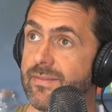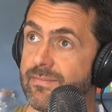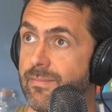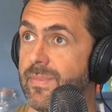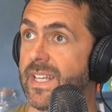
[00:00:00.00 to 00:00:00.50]

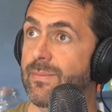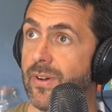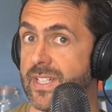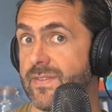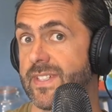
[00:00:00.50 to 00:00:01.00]
and
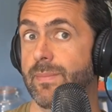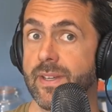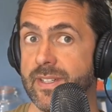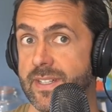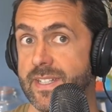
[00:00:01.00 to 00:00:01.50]
minimize the
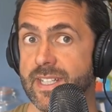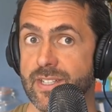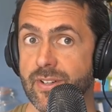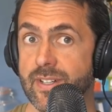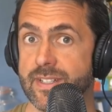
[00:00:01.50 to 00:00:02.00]

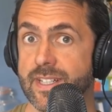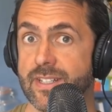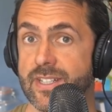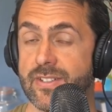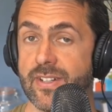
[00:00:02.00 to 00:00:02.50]
dependencies on us.
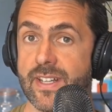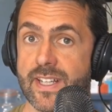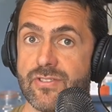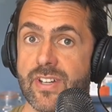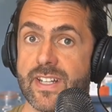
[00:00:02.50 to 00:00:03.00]
They just want
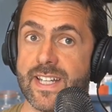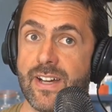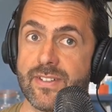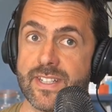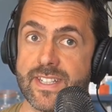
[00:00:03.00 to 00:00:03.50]
to extract it
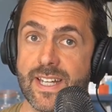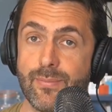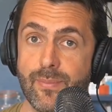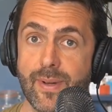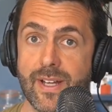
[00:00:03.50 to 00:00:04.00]
out as a
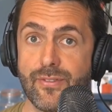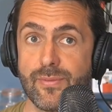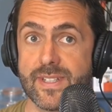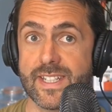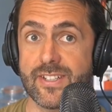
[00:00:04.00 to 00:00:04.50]
separate
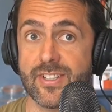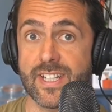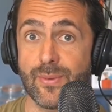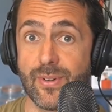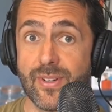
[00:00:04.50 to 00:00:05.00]
platform and say, do
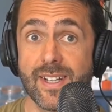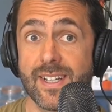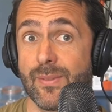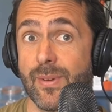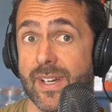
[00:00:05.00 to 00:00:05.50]
you know what?
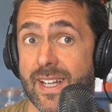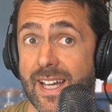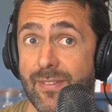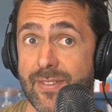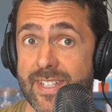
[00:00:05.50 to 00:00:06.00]
We're going
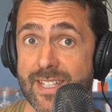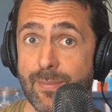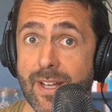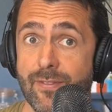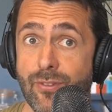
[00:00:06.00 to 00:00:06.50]
to have this as
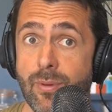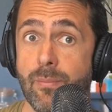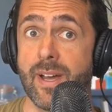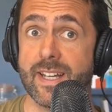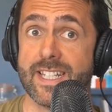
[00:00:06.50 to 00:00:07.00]
a platform
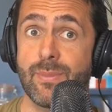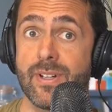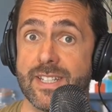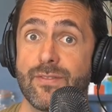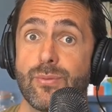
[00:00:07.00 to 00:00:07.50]
and
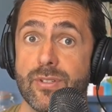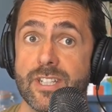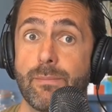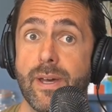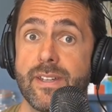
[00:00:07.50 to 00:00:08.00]
maximize
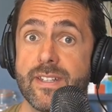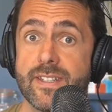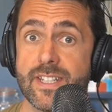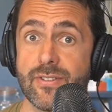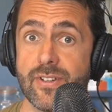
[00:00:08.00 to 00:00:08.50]
everyone's
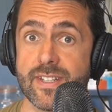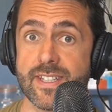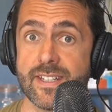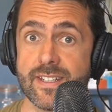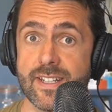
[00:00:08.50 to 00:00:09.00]
dependencies on
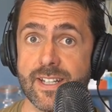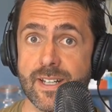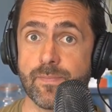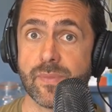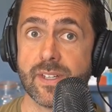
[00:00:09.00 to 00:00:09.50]
us. And uh,
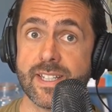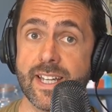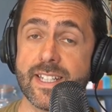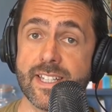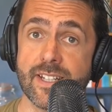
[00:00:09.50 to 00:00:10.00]

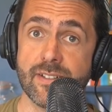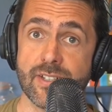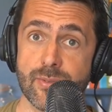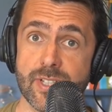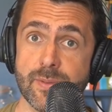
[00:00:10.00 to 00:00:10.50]
data
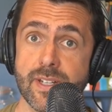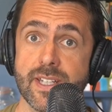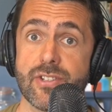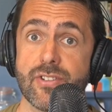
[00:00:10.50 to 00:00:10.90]
has always been an